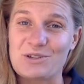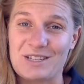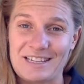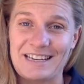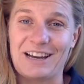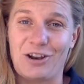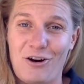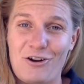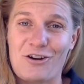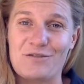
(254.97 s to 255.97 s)
what you're seeing
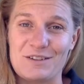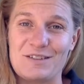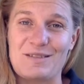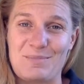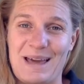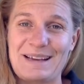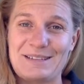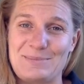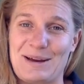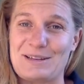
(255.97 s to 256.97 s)
a lot of is the
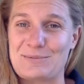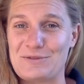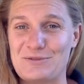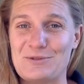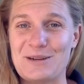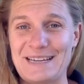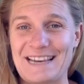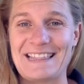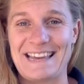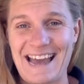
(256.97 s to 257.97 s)
blank space before we
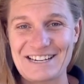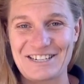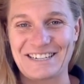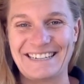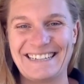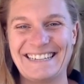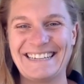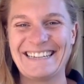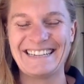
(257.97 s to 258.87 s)
get the action.